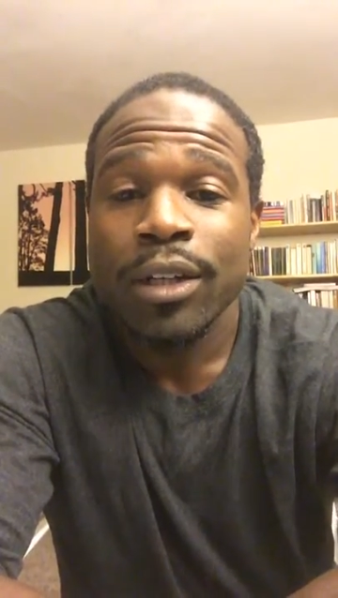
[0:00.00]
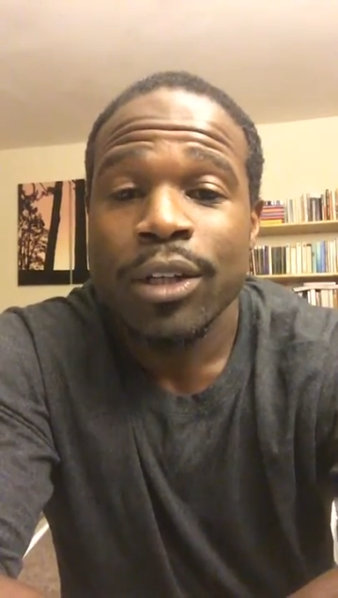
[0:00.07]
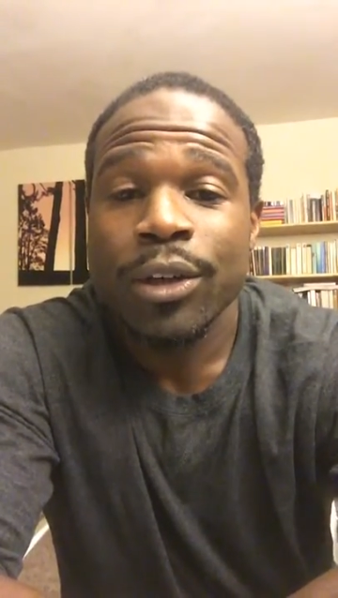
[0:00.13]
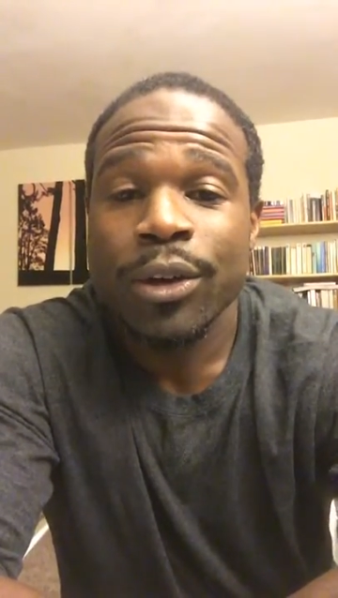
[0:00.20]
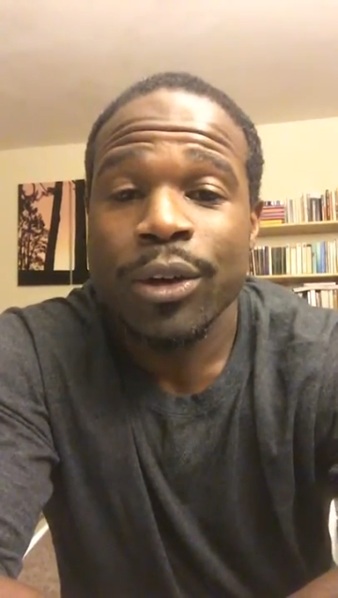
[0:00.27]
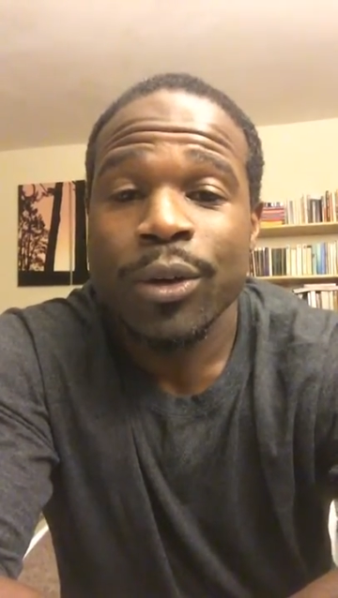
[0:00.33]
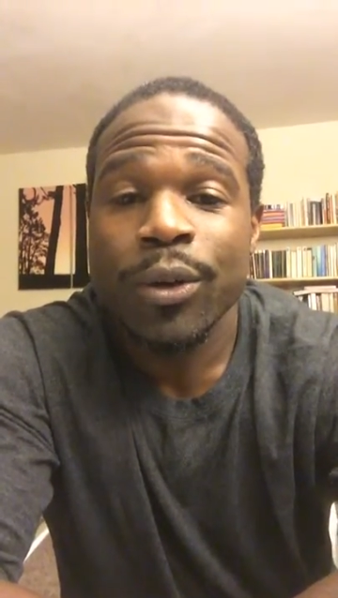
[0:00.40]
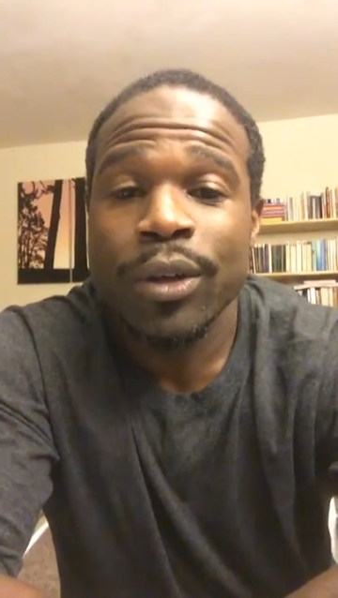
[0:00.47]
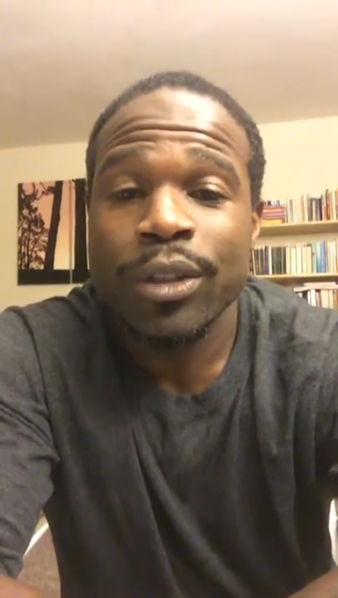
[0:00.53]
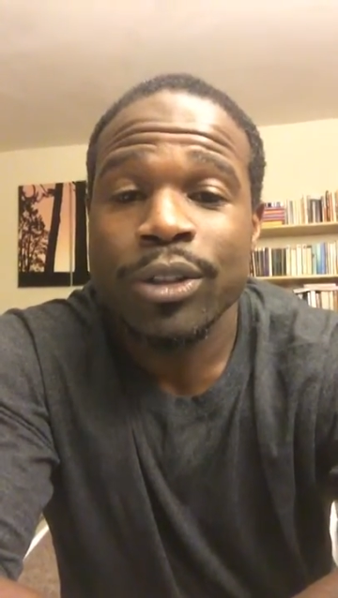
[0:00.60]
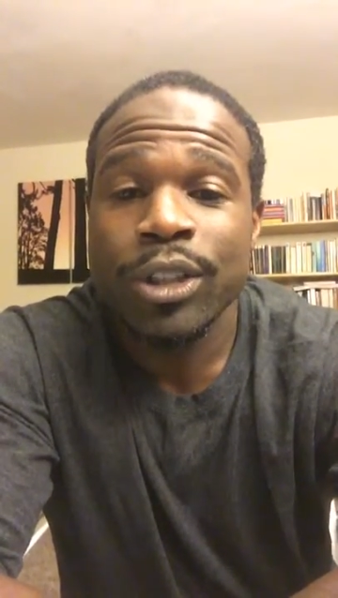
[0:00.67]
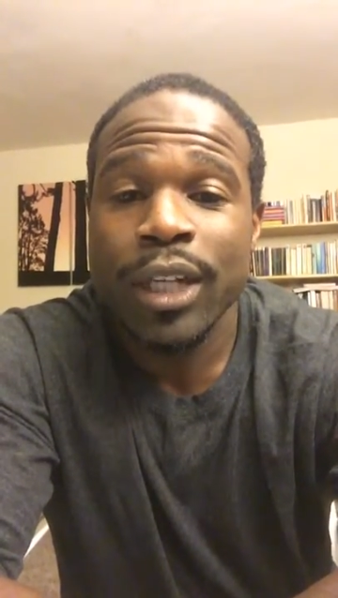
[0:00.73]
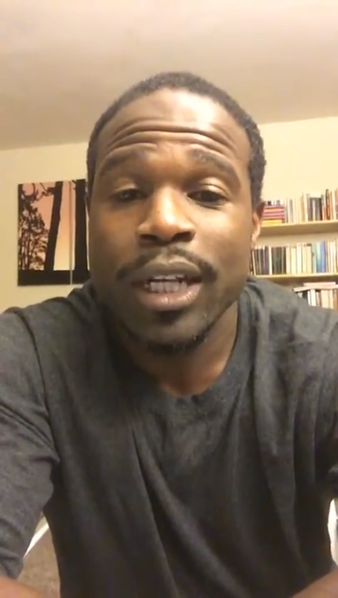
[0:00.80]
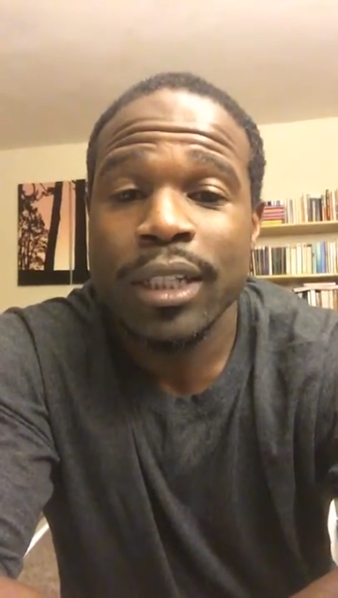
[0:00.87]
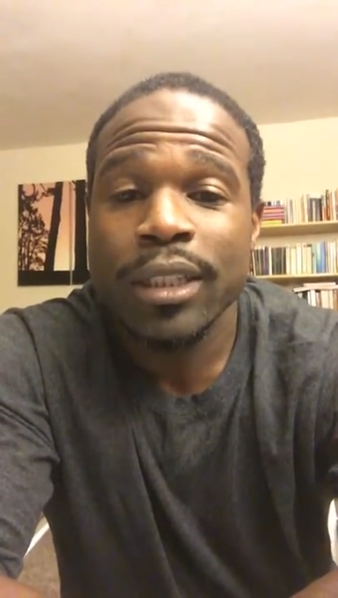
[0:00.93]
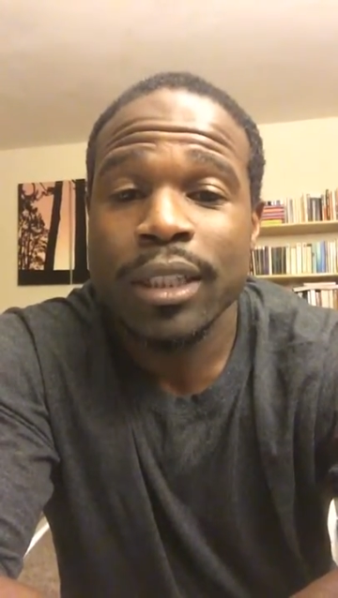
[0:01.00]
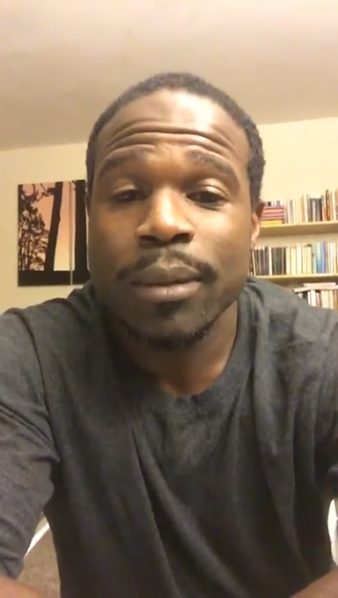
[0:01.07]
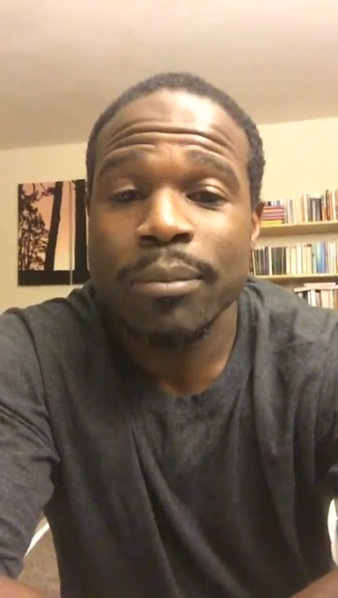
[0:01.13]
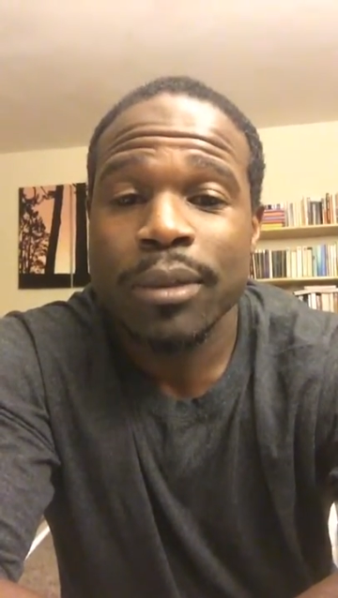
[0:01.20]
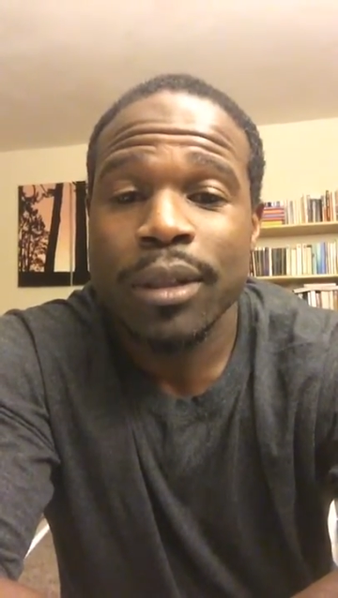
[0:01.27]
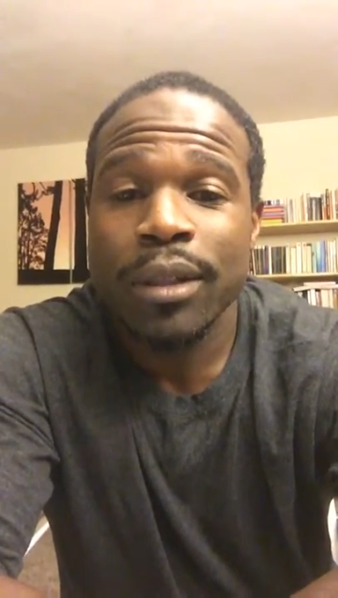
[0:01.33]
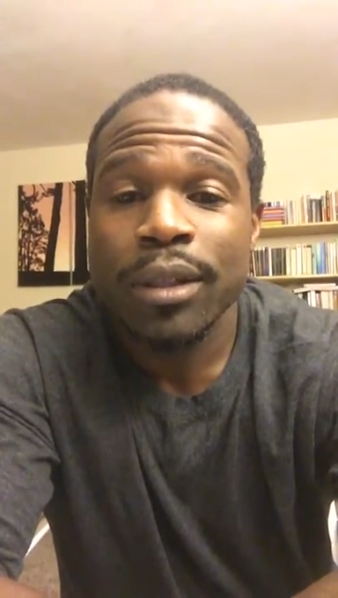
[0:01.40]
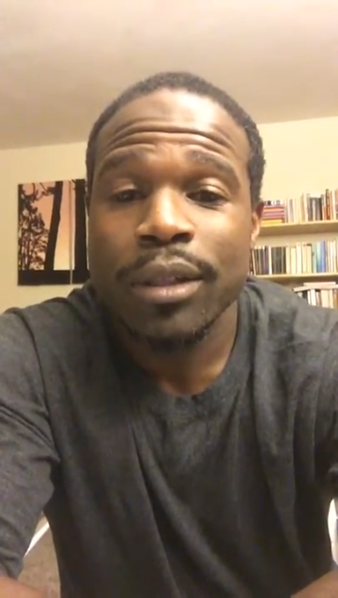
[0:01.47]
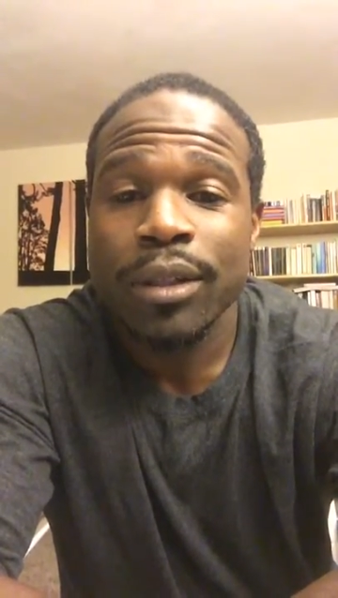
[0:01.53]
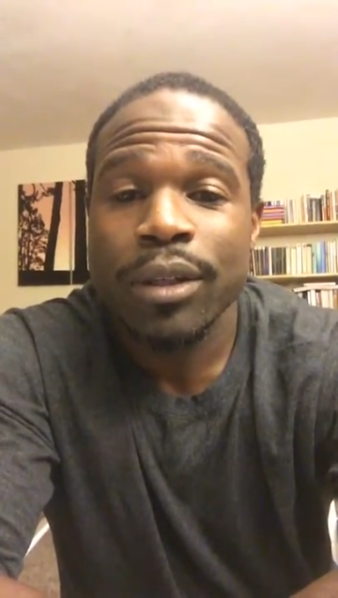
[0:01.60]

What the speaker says: you're going to change something.